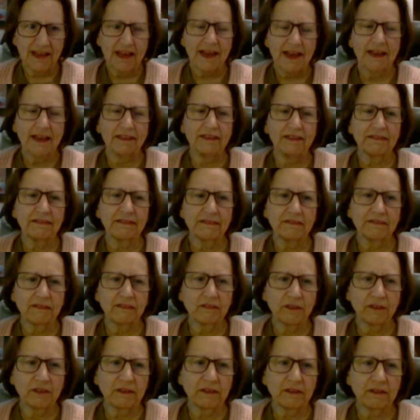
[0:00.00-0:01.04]
And
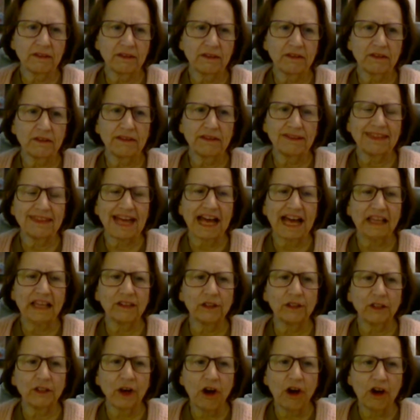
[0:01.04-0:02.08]
that
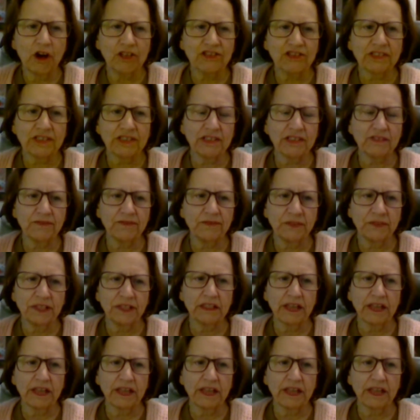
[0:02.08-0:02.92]
loss can feel